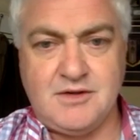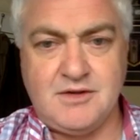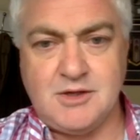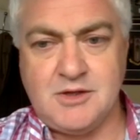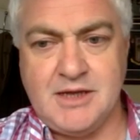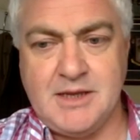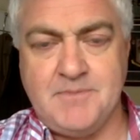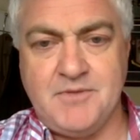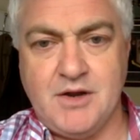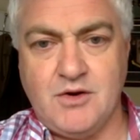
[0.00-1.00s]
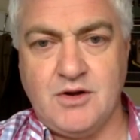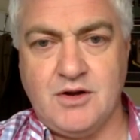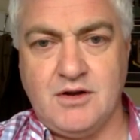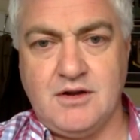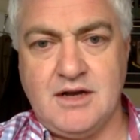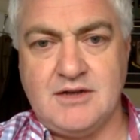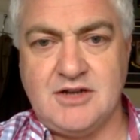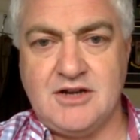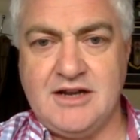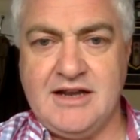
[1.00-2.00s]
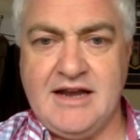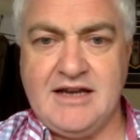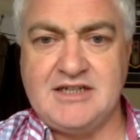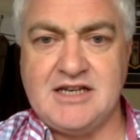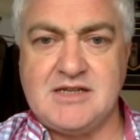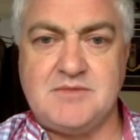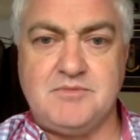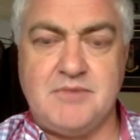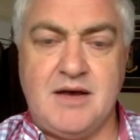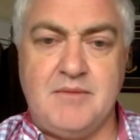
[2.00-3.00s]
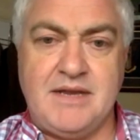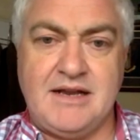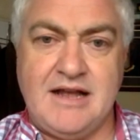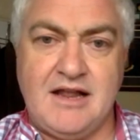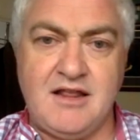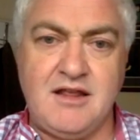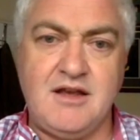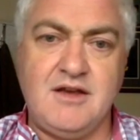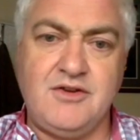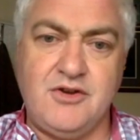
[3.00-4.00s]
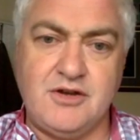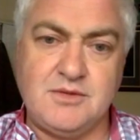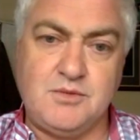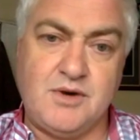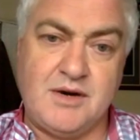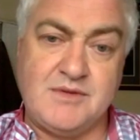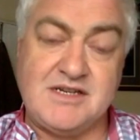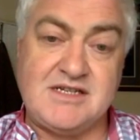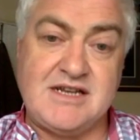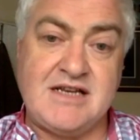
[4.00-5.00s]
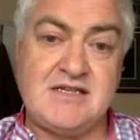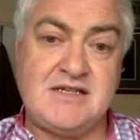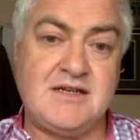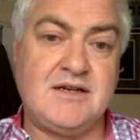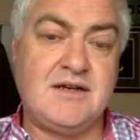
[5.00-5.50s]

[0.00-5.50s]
to the local Dudley NHS mental health unit, where I was assessed.